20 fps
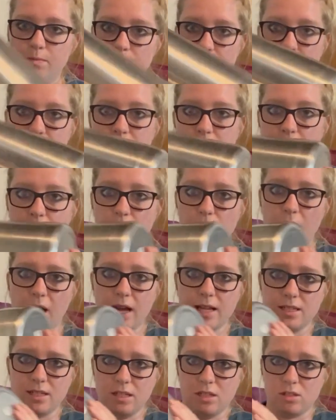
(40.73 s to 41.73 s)
this thing
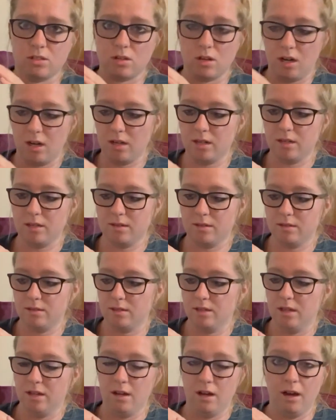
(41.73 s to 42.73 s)
rides in a truck,
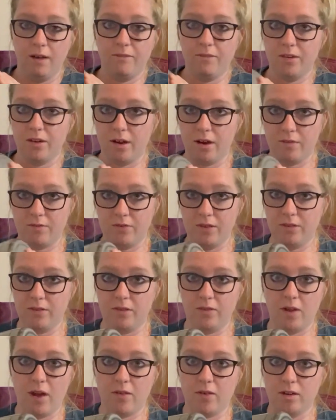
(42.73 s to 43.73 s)
a,
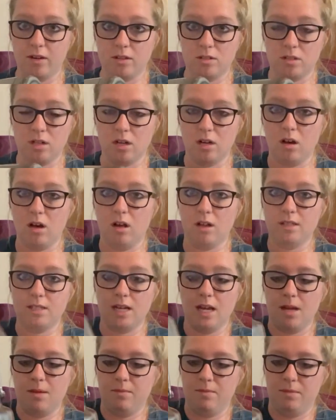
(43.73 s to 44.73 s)
5500 truck all the
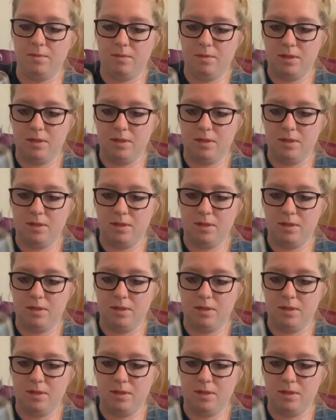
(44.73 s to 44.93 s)
time.